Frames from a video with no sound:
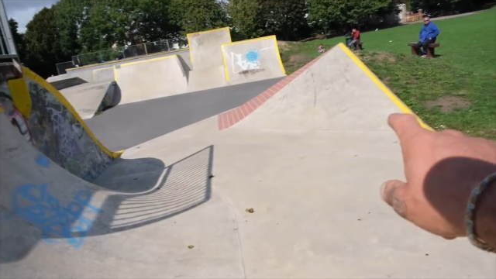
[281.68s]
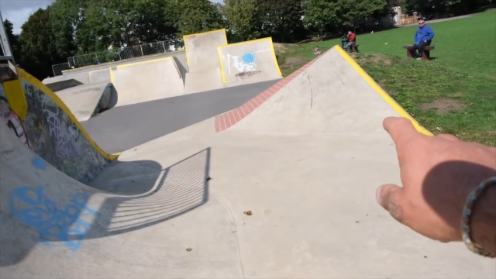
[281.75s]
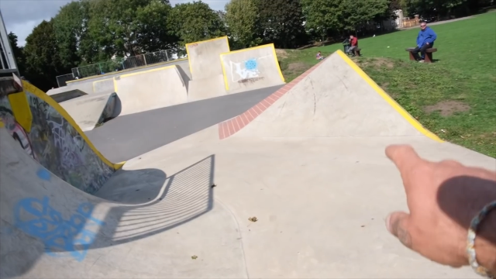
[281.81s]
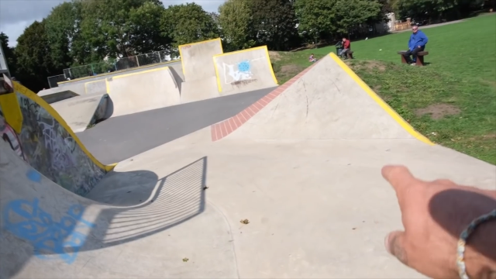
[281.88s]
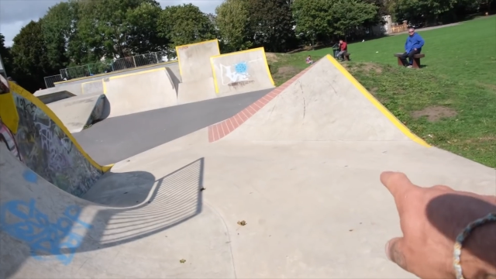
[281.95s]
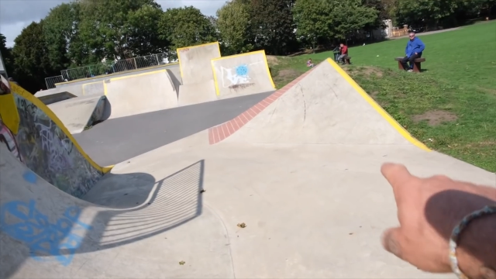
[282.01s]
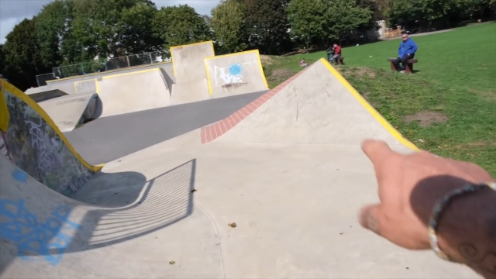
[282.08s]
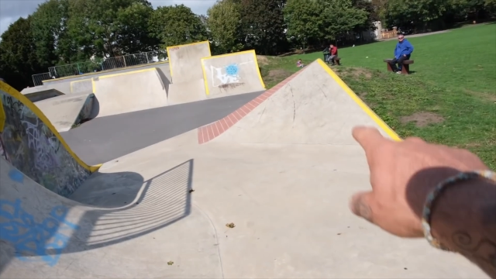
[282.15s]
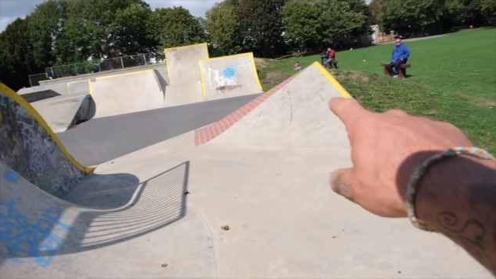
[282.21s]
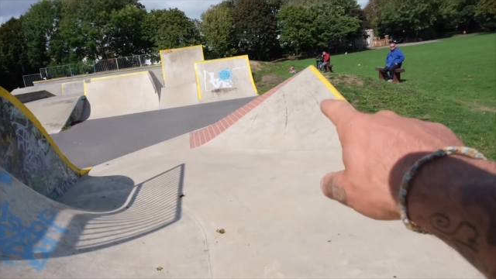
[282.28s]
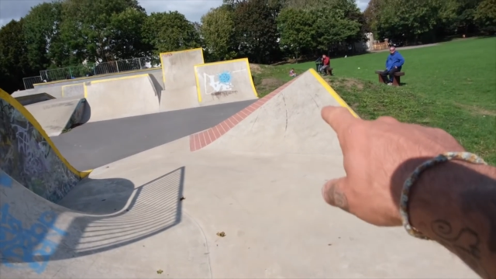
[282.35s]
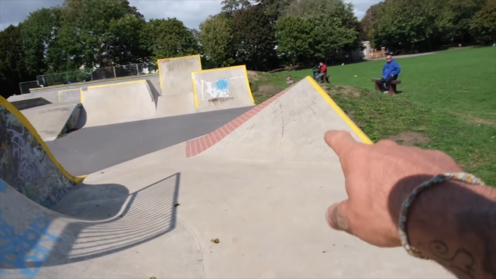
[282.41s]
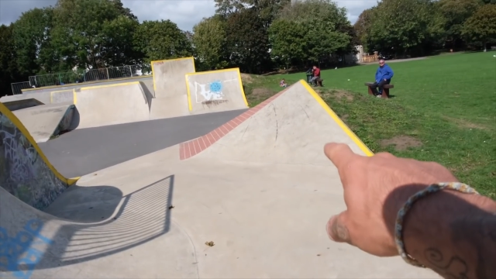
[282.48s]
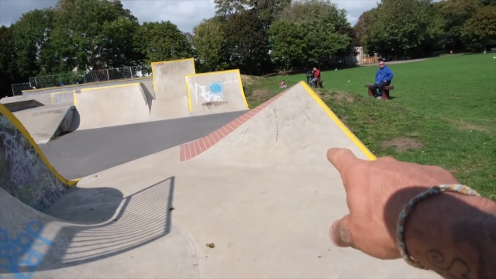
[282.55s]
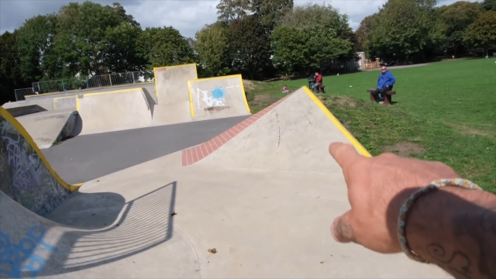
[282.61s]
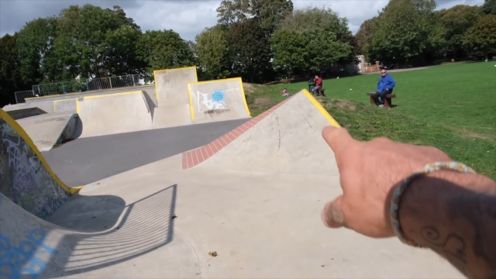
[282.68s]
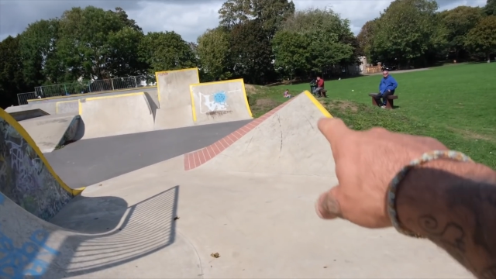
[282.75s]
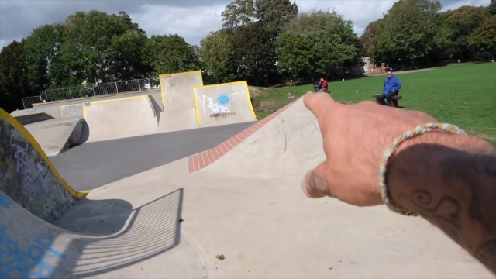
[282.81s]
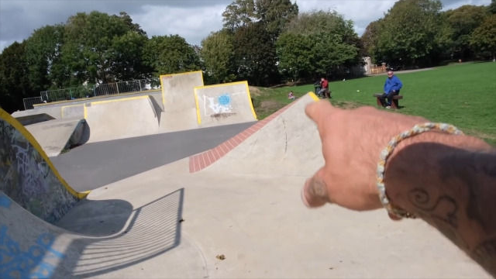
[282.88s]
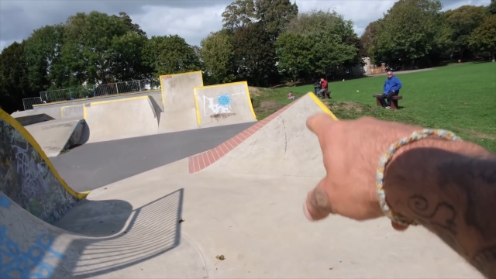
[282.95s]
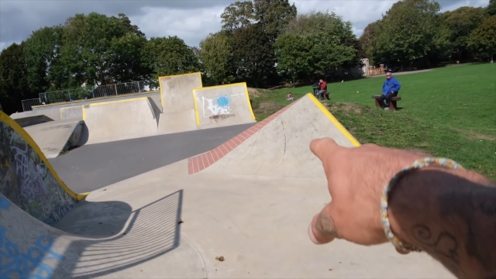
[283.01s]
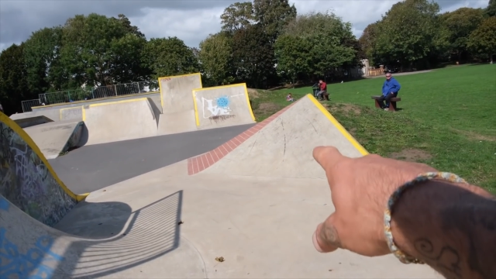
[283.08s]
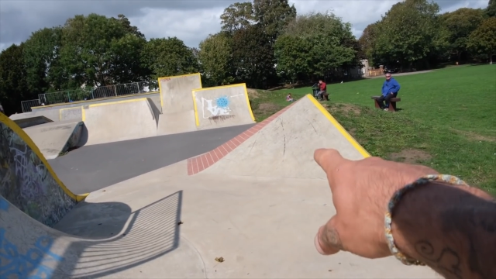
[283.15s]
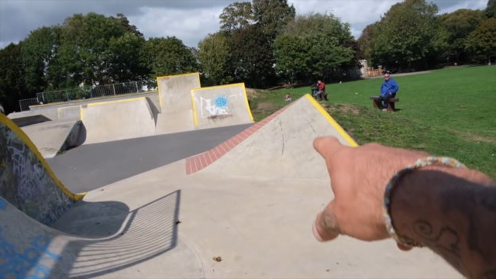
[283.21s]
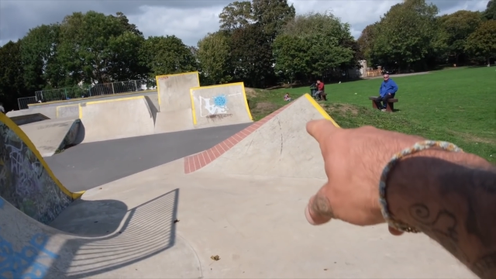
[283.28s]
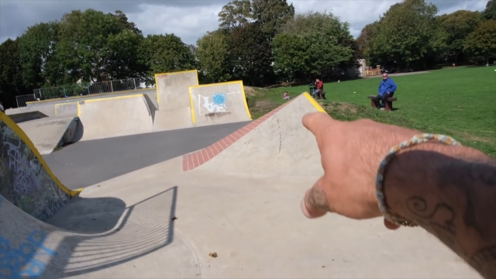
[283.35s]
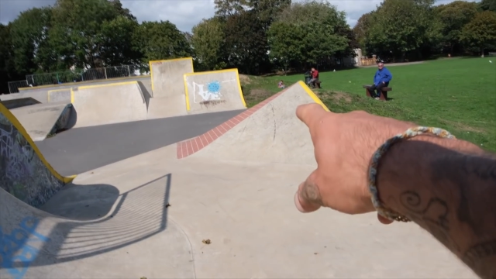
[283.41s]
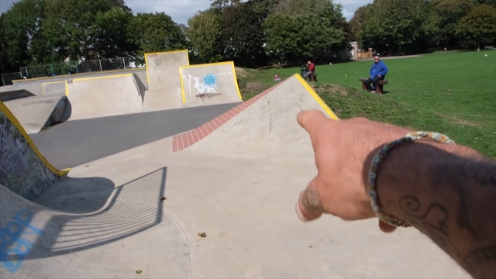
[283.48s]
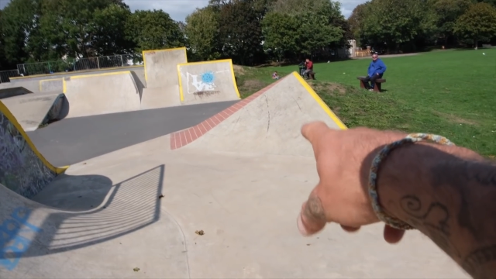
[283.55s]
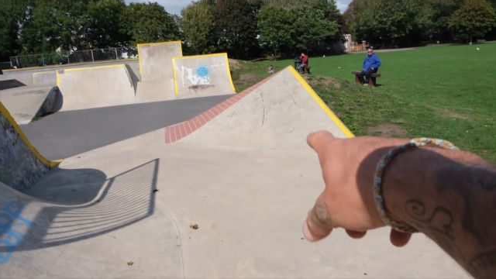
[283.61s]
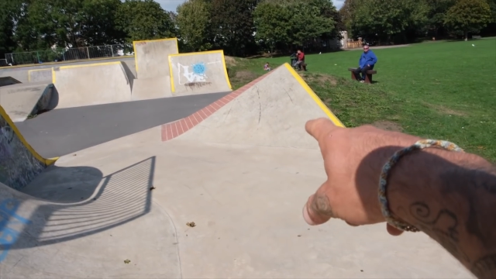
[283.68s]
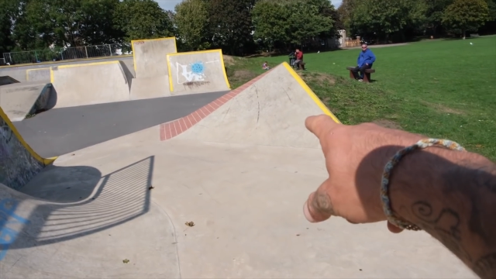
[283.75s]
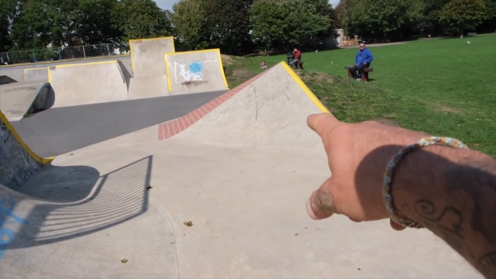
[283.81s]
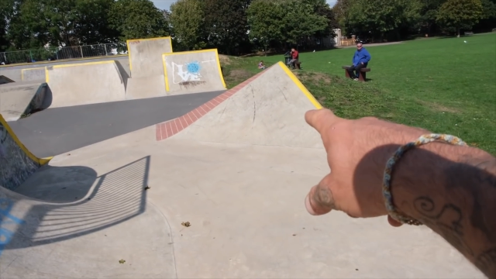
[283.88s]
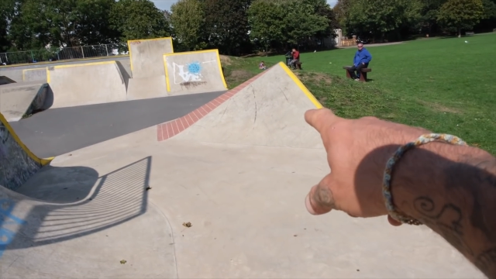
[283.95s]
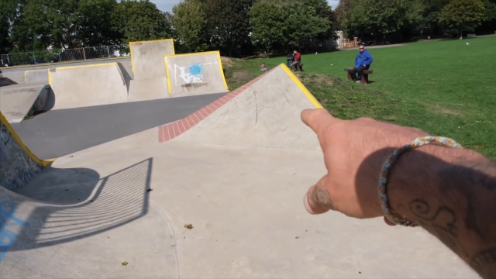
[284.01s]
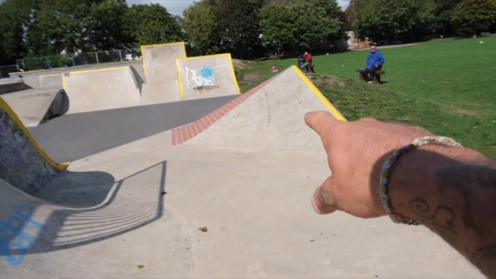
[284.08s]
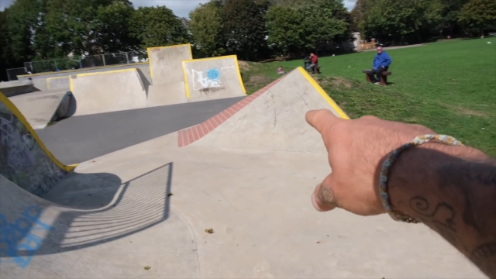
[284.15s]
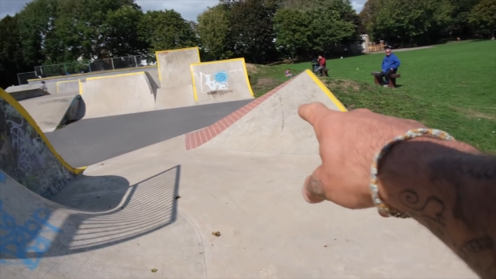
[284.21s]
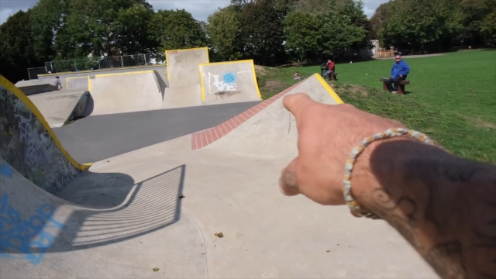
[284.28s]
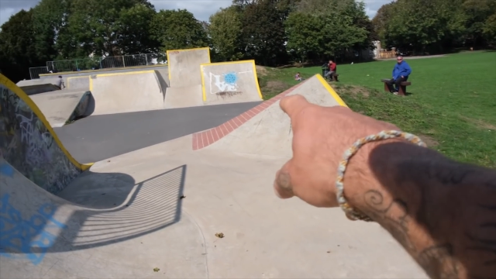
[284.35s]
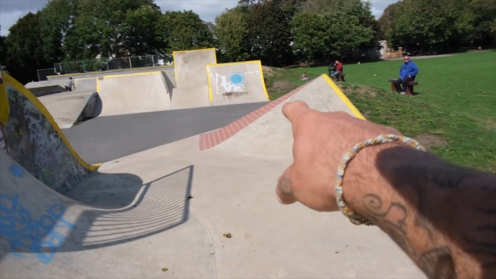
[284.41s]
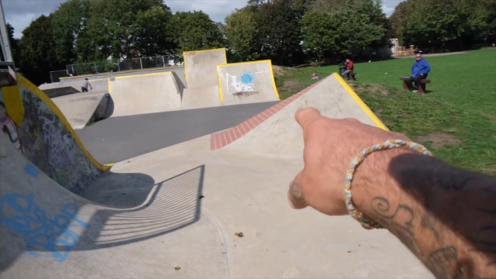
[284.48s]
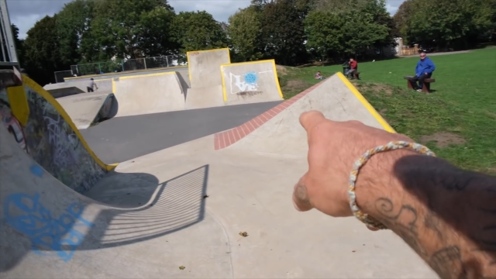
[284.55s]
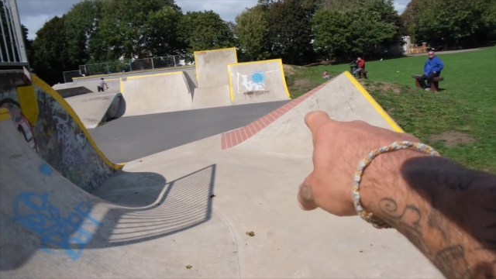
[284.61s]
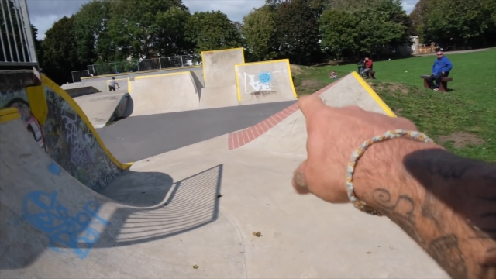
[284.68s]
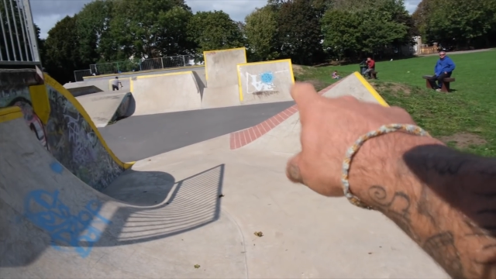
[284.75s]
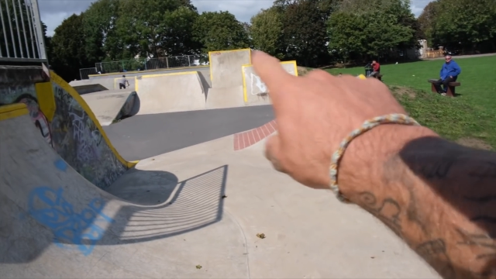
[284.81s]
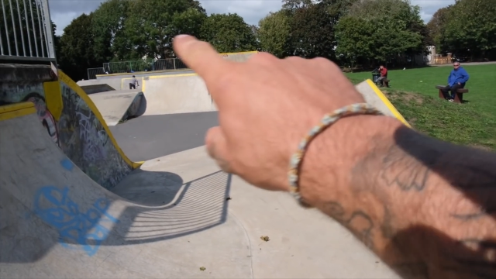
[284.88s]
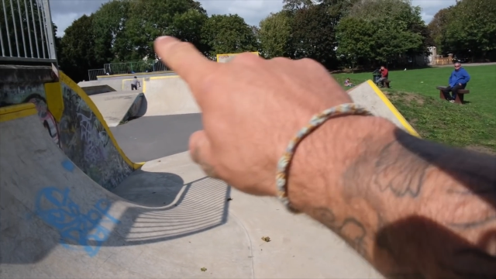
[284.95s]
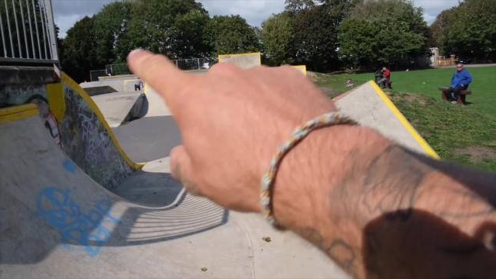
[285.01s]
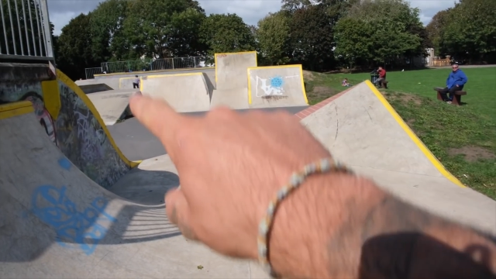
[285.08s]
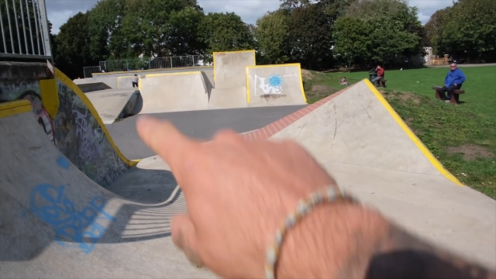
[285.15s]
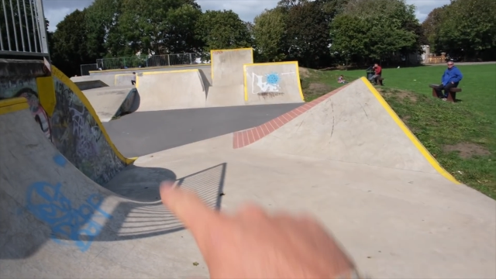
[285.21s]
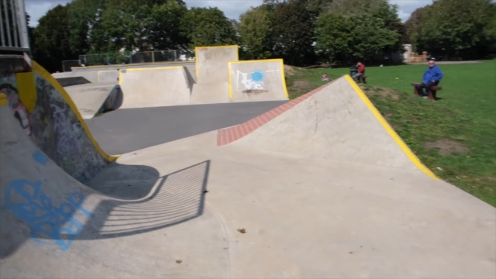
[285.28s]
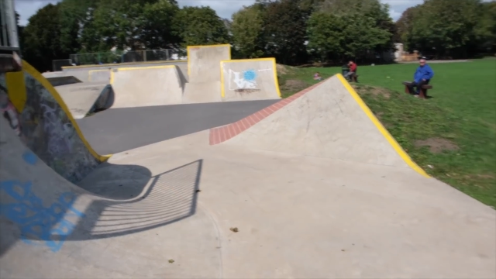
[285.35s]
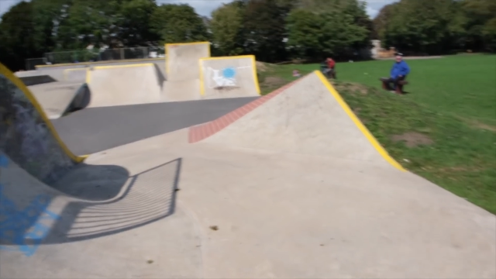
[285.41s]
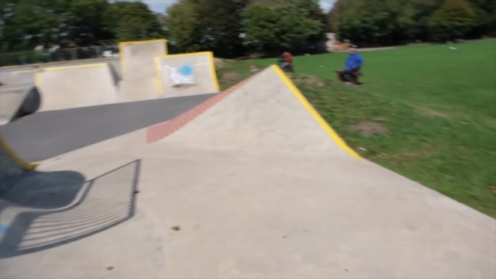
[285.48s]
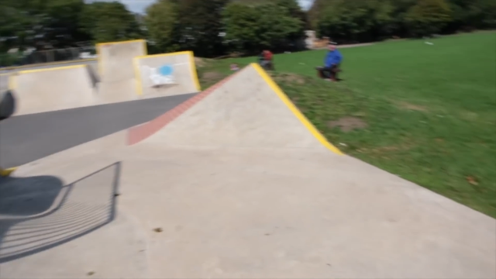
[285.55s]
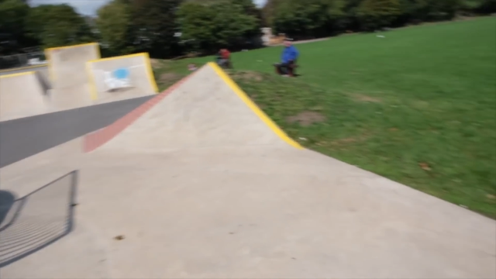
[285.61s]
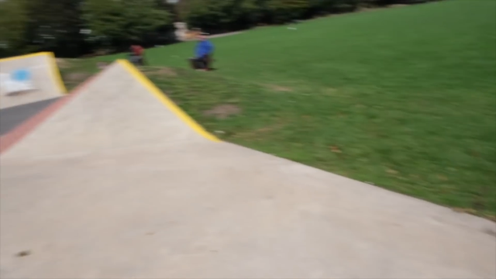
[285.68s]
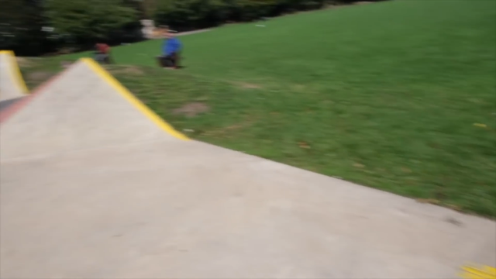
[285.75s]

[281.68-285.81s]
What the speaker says: Nobody's mouth can be seen.